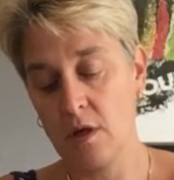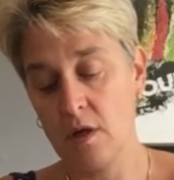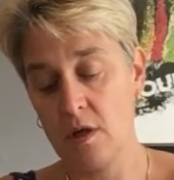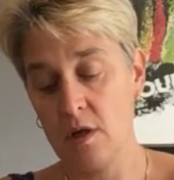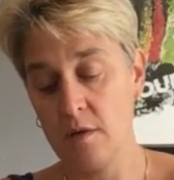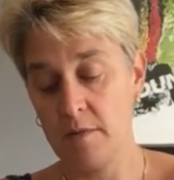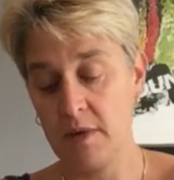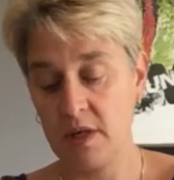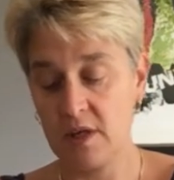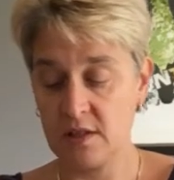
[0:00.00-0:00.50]

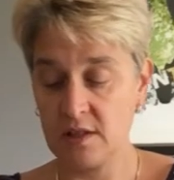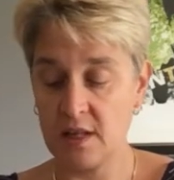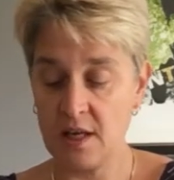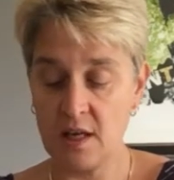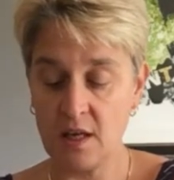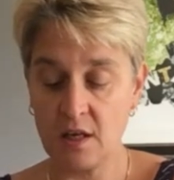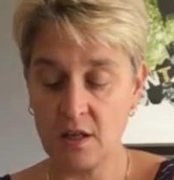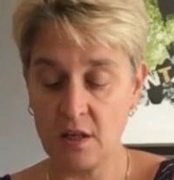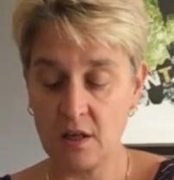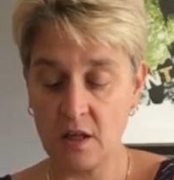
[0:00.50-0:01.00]
because they're
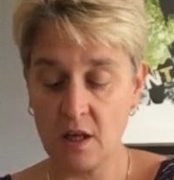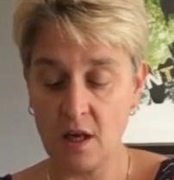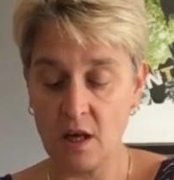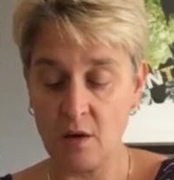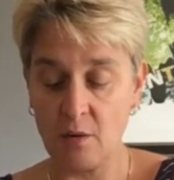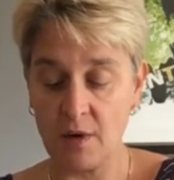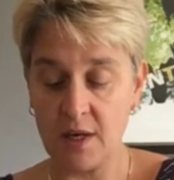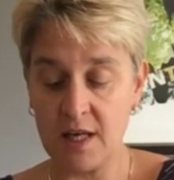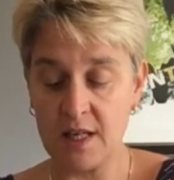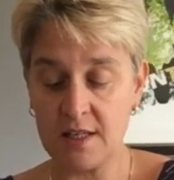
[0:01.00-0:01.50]
going to go
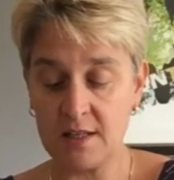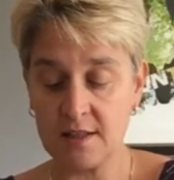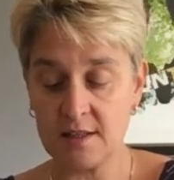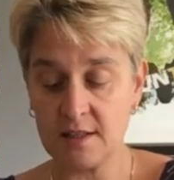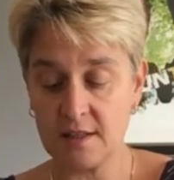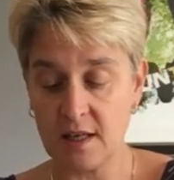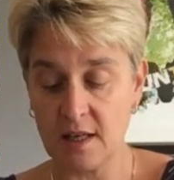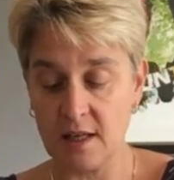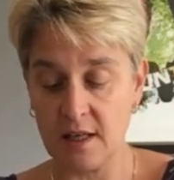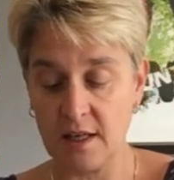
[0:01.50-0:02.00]

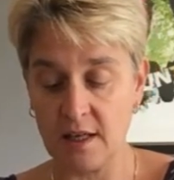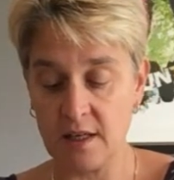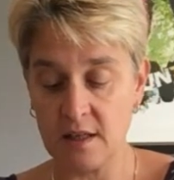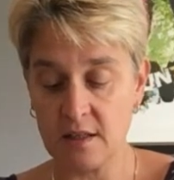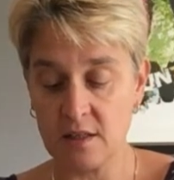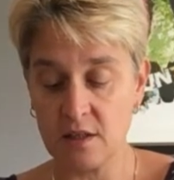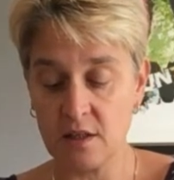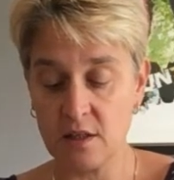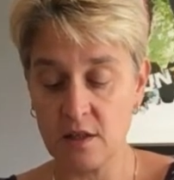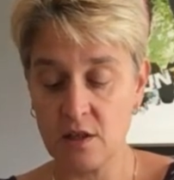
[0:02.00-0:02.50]
inside
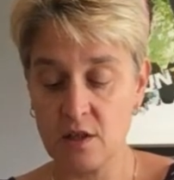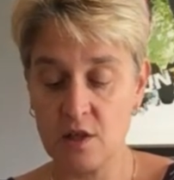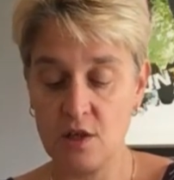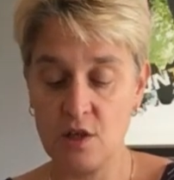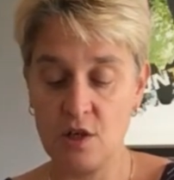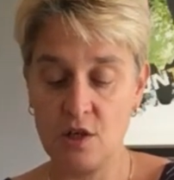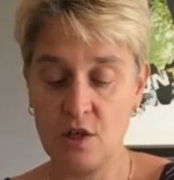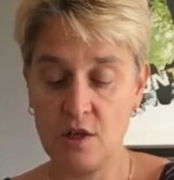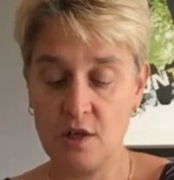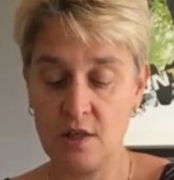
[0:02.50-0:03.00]

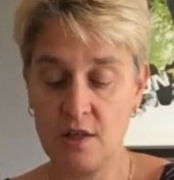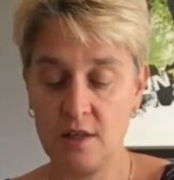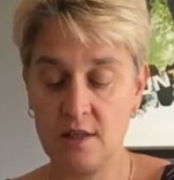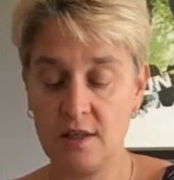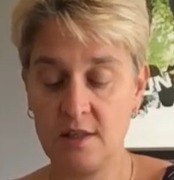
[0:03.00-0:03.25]
the